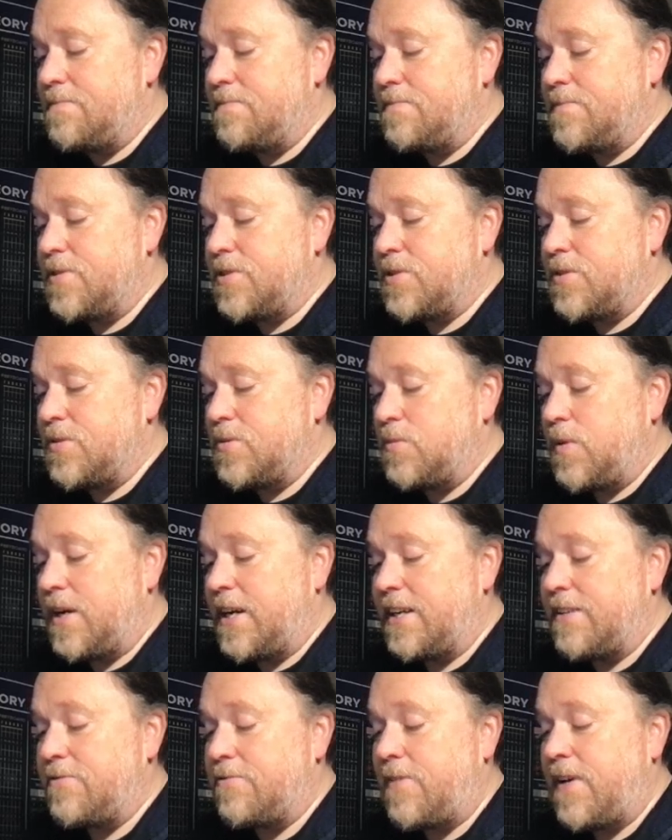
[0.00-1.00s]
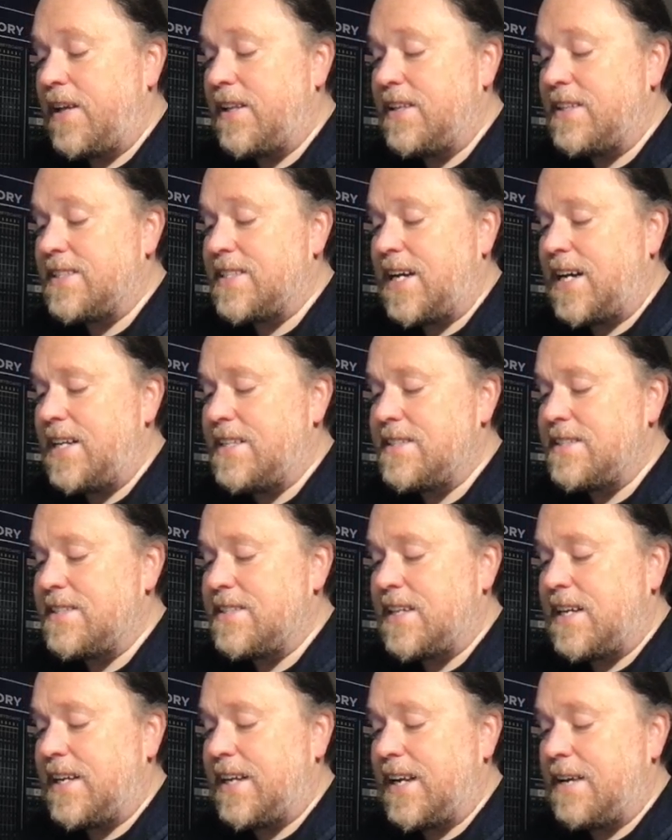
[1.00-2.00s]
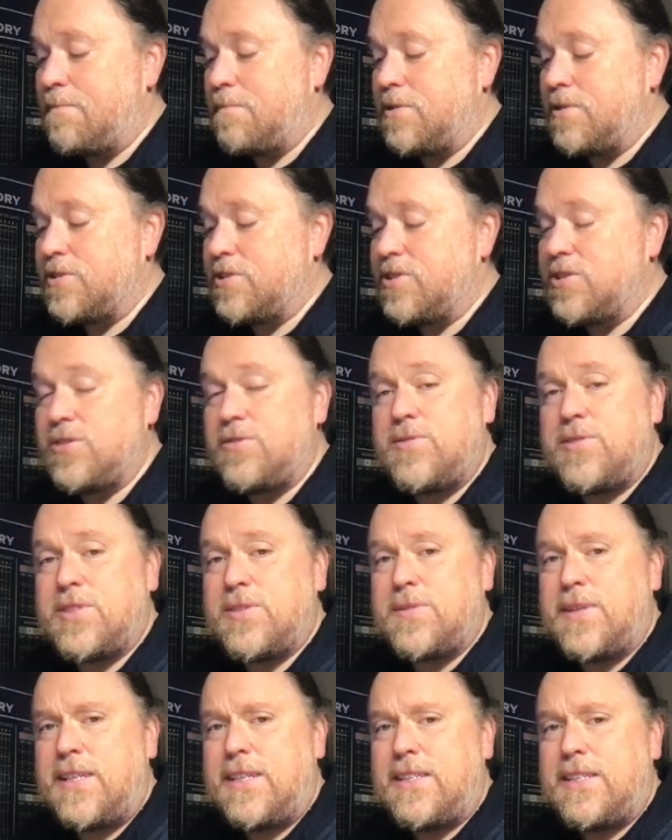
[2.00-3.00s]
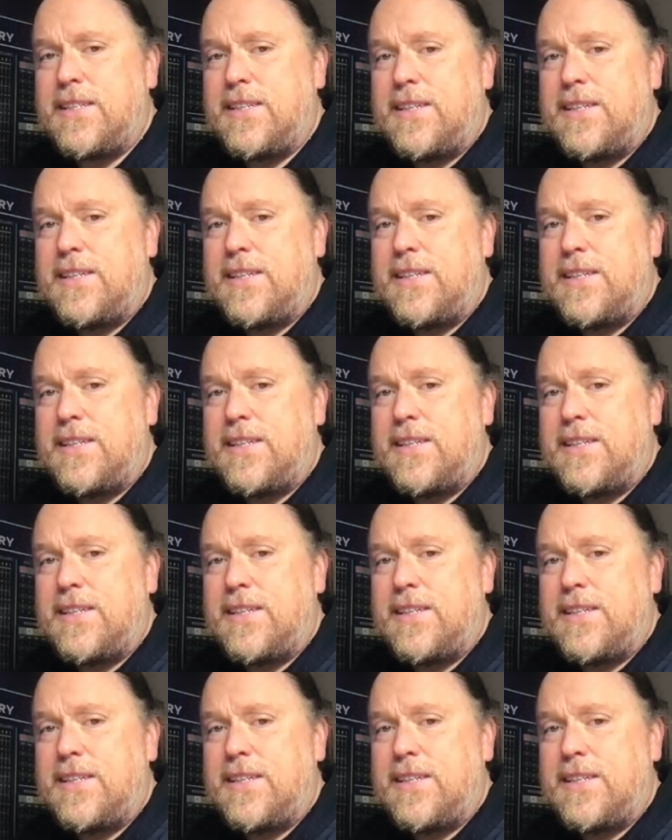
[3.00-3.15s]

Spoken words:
So when I'd fail a test, I get +2 to it.